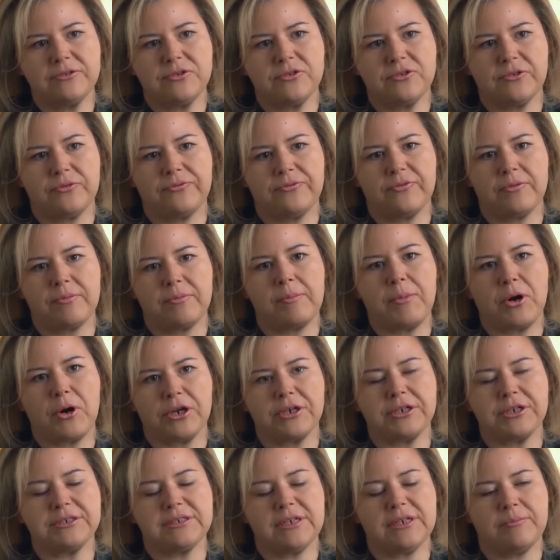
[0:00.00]
so from a
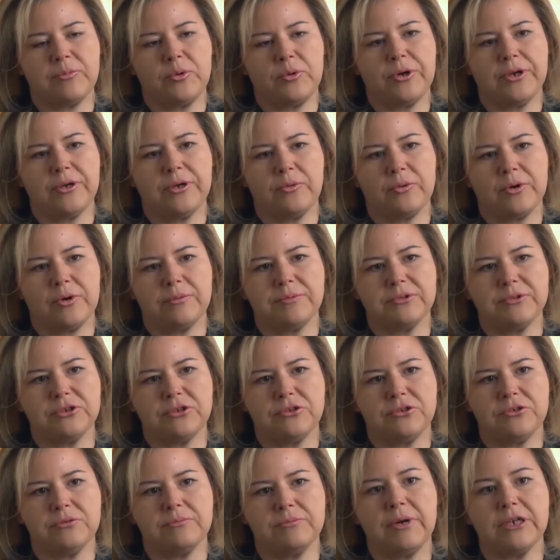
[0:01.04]
marketing standpoint, we're able
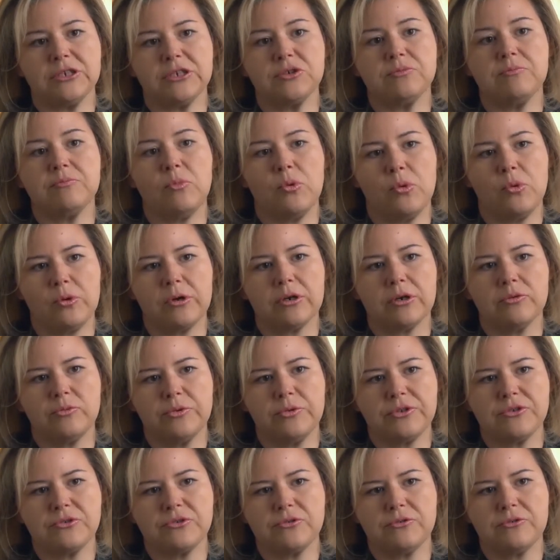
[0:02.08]
to do much more
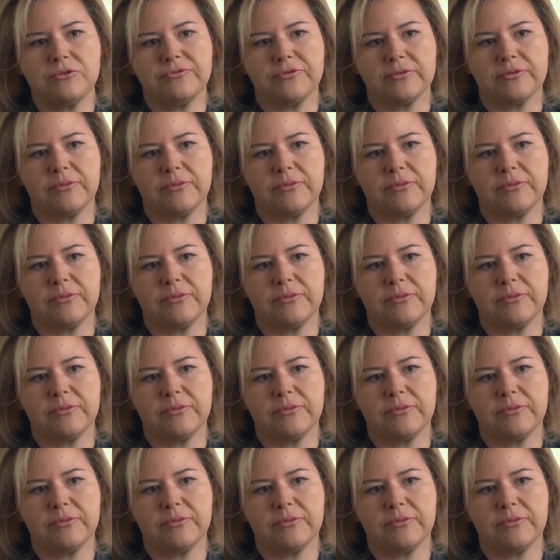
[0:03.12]
with the tool